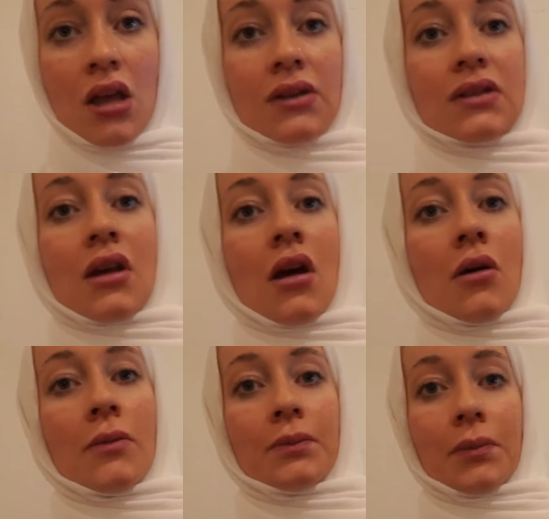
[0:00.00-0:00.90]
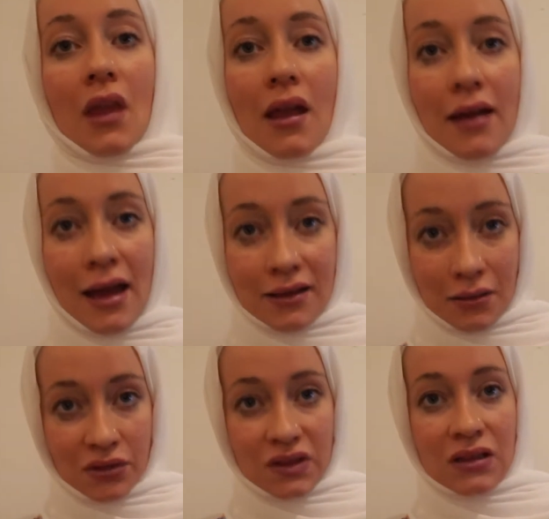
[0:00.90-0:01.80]
So as I
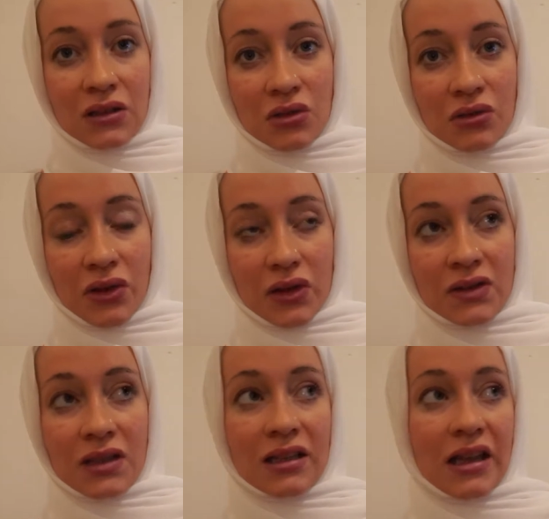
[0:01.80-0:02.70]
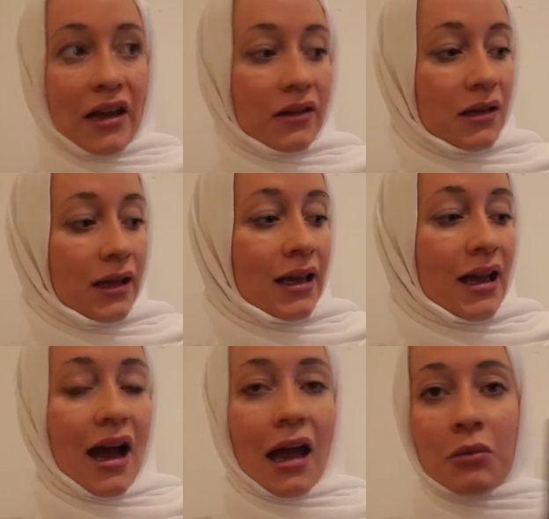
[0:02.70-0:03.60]
was in the university the other day,
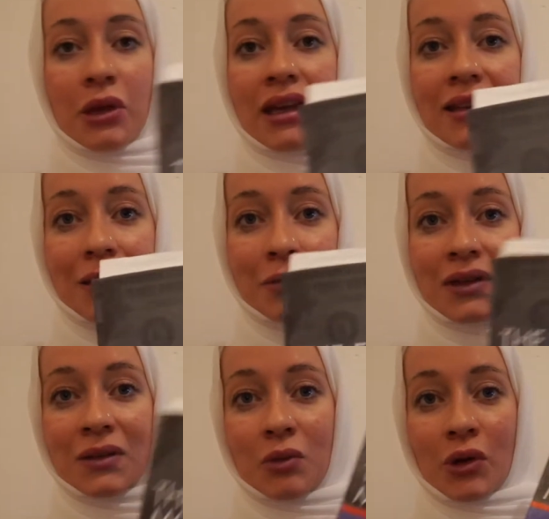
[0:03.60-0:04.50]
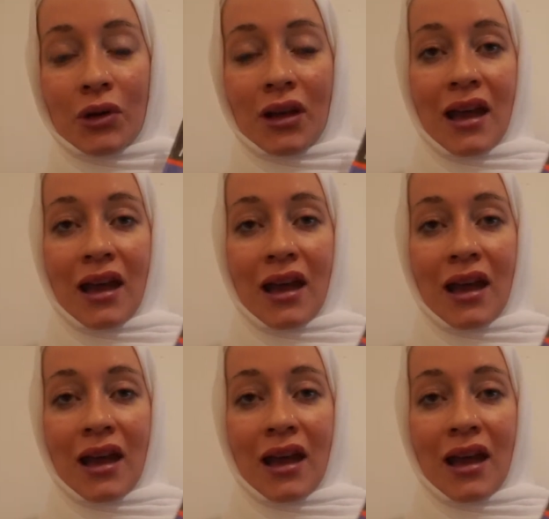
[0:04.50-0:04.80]
I picked up this book,